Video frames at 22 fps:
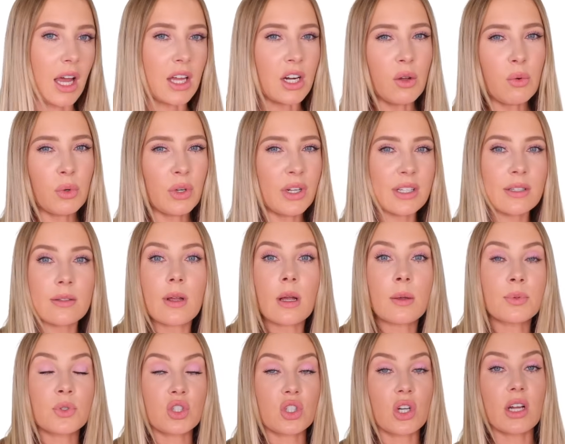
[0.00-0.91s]
I don't want
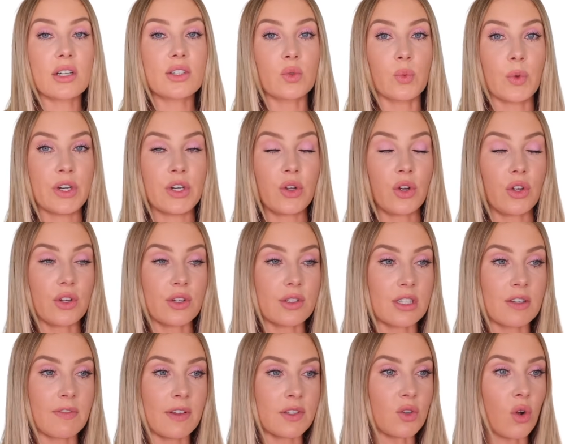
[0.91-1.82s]
to obstruct
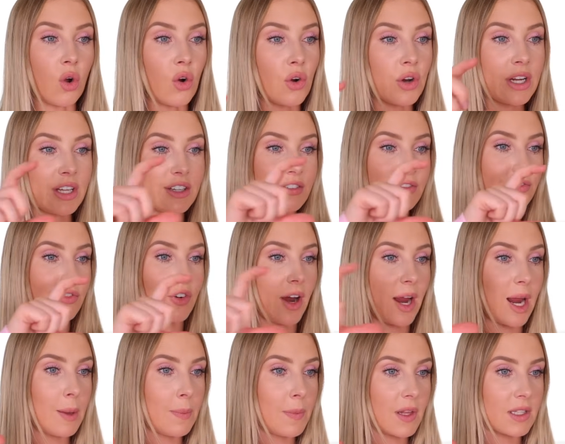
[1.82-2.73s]
windows. If there's already a
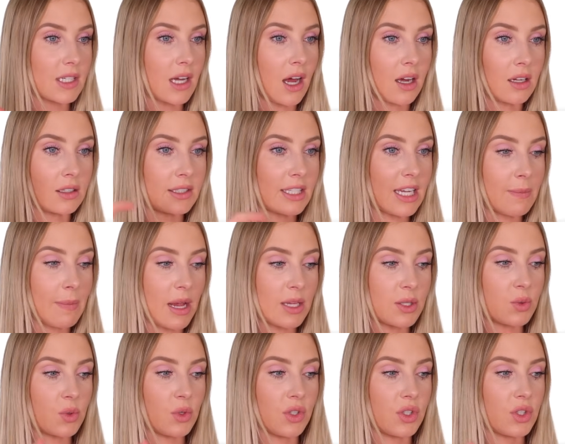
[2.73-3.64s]
frame that's ugly, I might
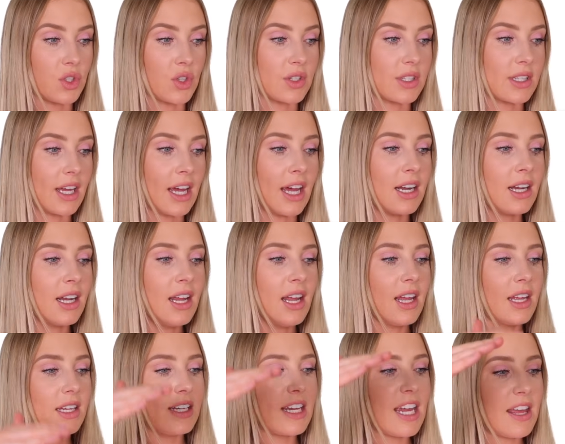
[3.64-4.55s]
as well just use that.
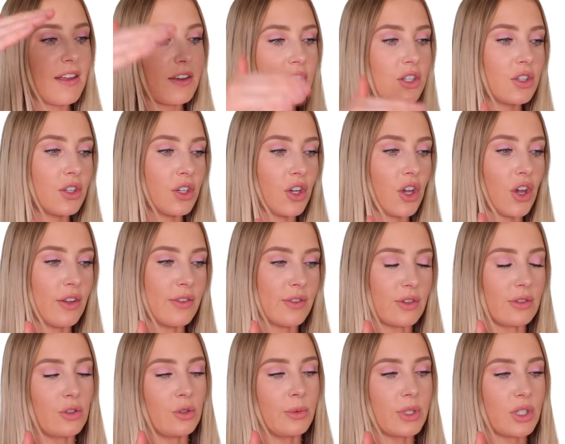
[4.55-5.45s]
Yeah, the
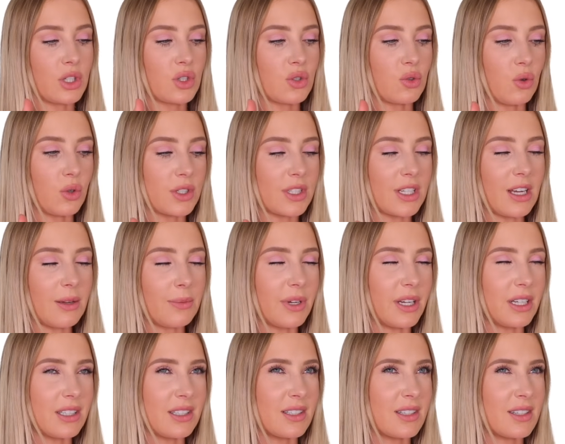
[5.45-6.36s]
curtains are a little bit shorter,
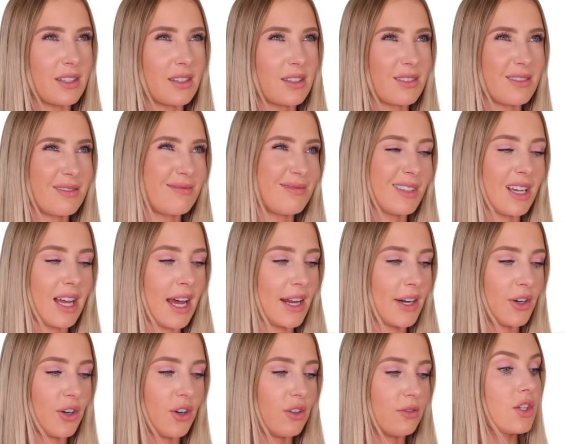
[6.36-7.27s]
but it's,
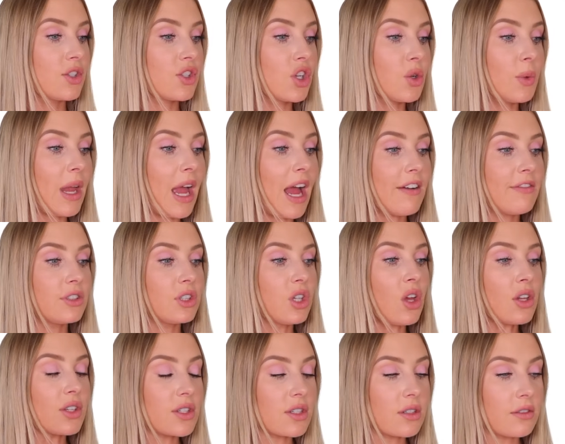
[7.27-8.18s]
I don't know. So we have
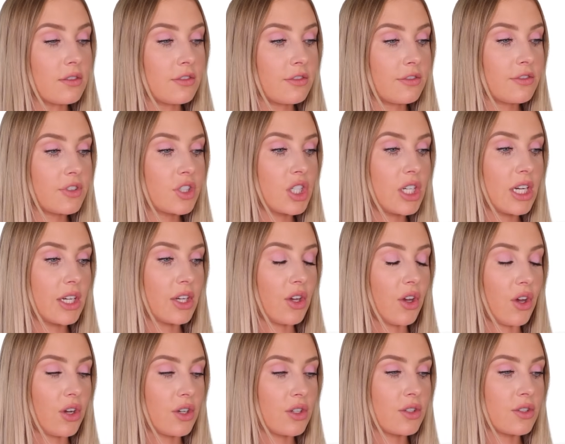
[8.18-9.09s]
lots of sheer
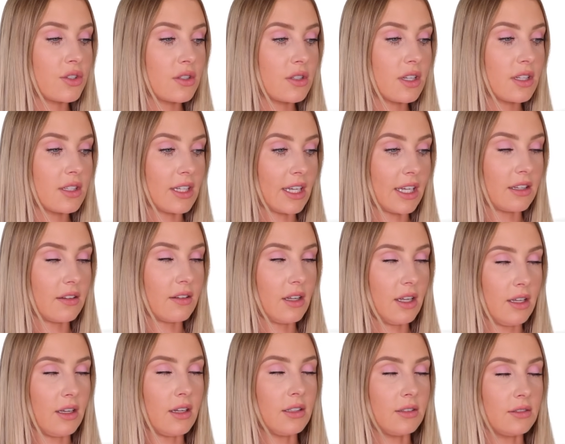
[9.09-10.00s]
curtains. It's like
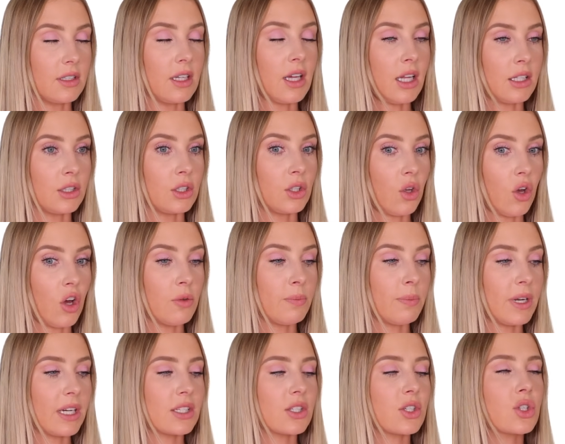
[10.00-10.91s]
a
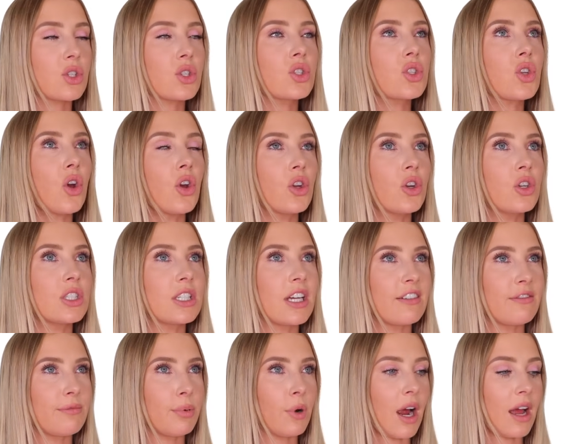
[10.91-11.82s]
lot, but it's so good to
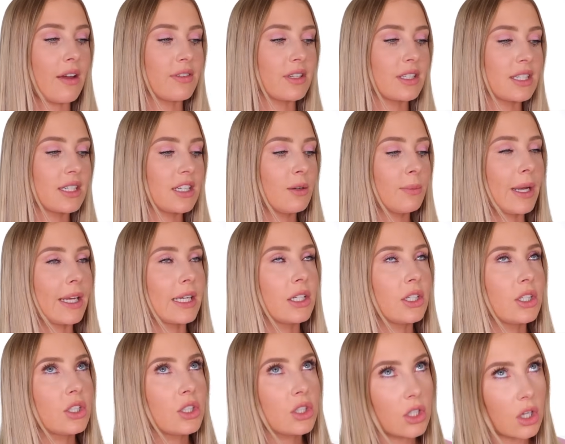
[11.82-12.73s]
have privacy. Oh my
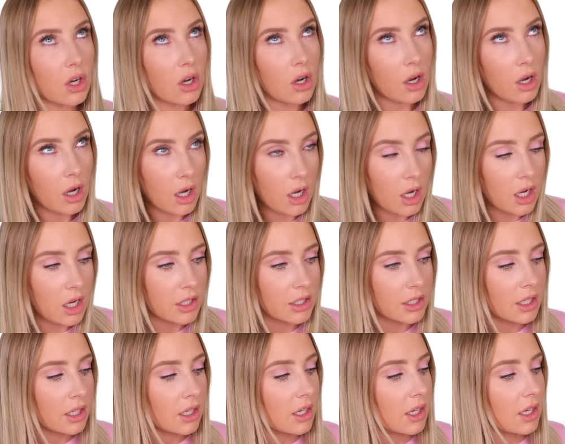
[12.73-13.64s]

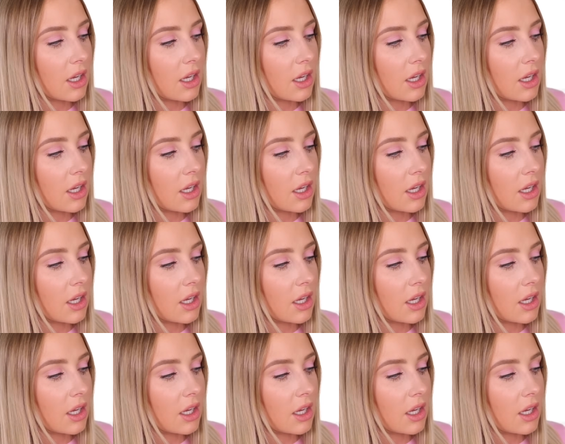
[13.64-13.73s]
God.